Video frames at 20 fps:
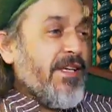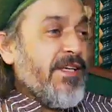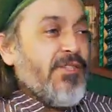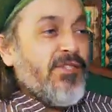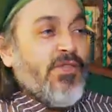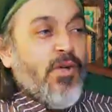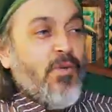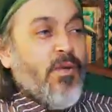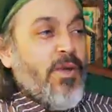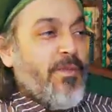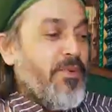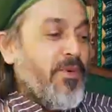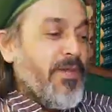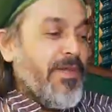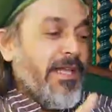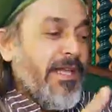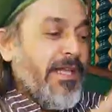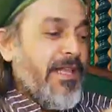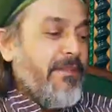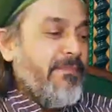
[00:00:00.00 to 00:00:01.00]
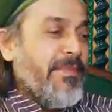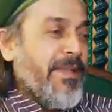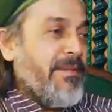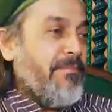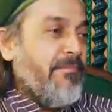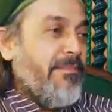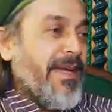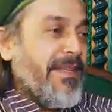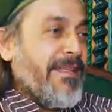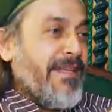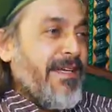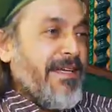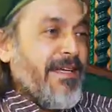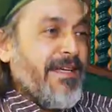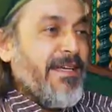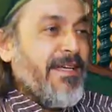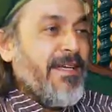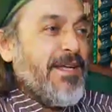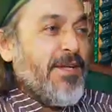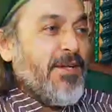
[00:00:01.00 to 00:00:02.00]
So we put little bit butter